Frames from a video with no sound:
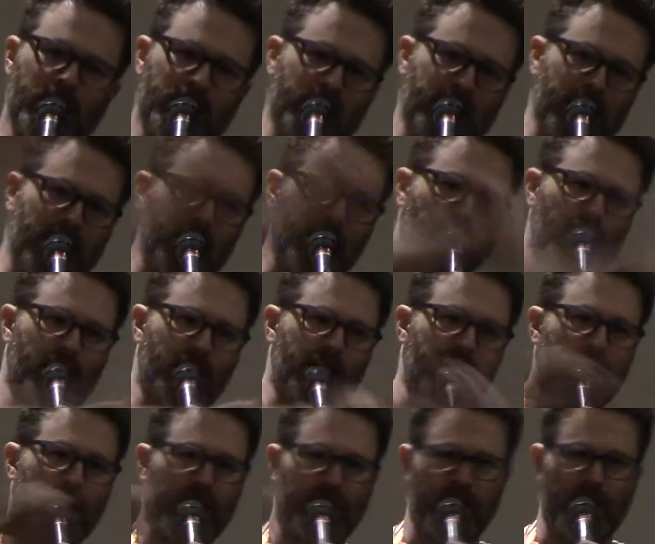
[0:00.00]
it to
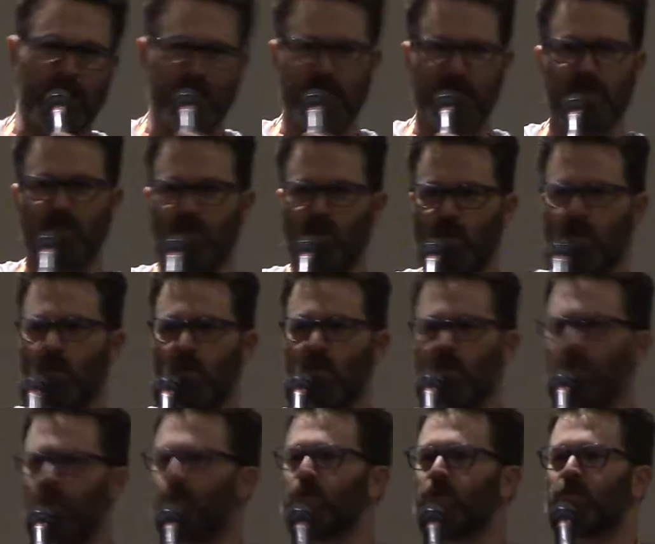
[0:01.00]
anybody in this
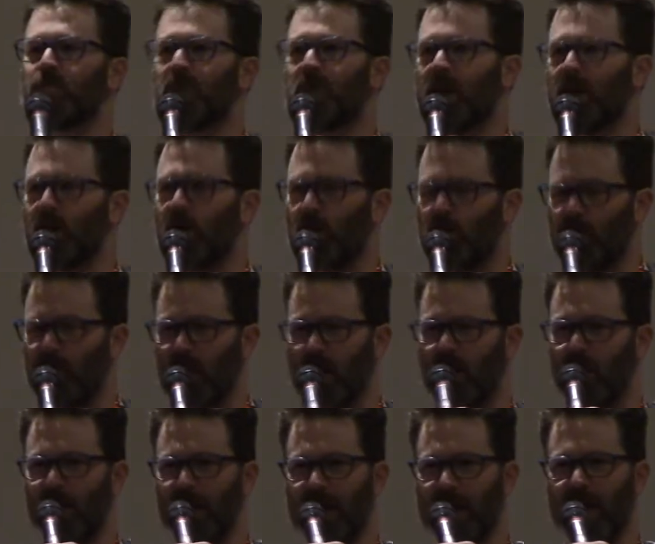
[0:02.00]
room who is planning on
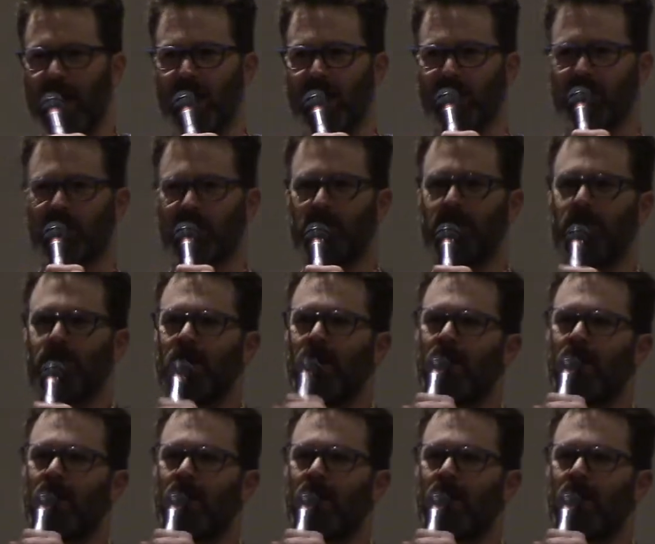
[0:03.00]
becoming an actor.